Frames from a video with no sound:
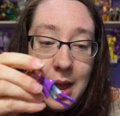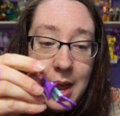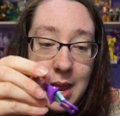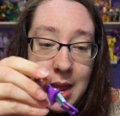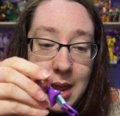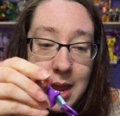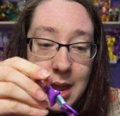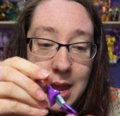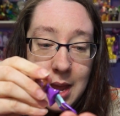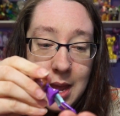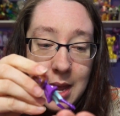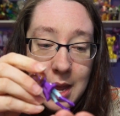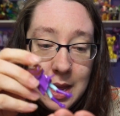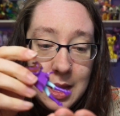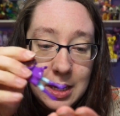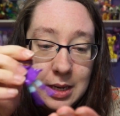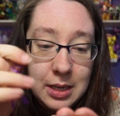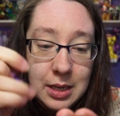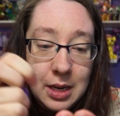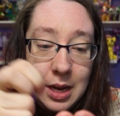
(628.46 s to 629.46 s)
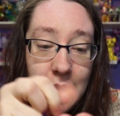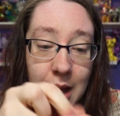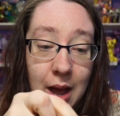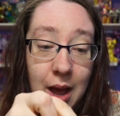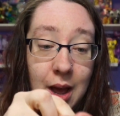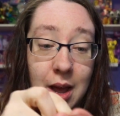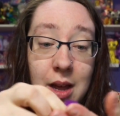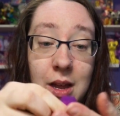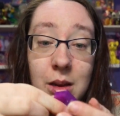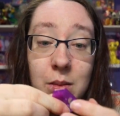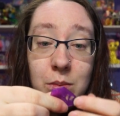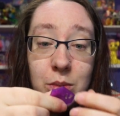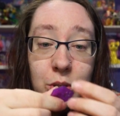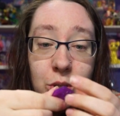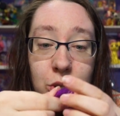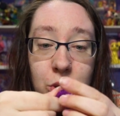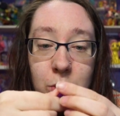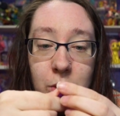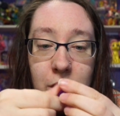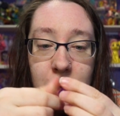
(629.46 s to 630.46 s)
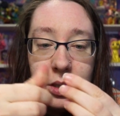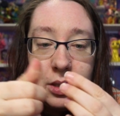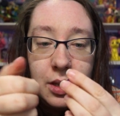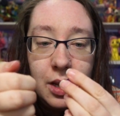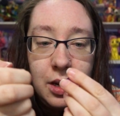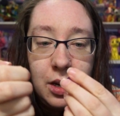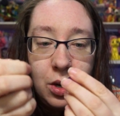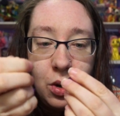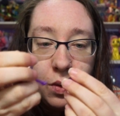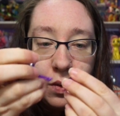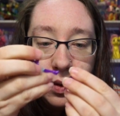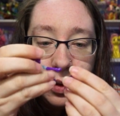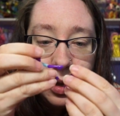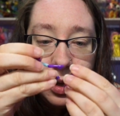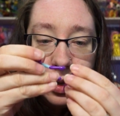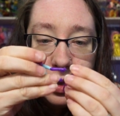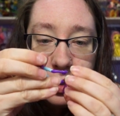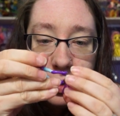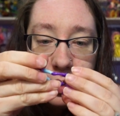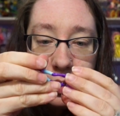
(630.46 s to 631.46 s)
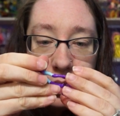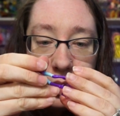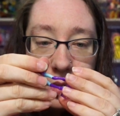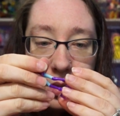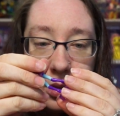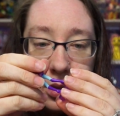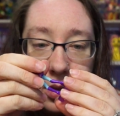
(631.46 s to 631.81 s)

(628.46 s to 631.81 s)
And I am super excited over this.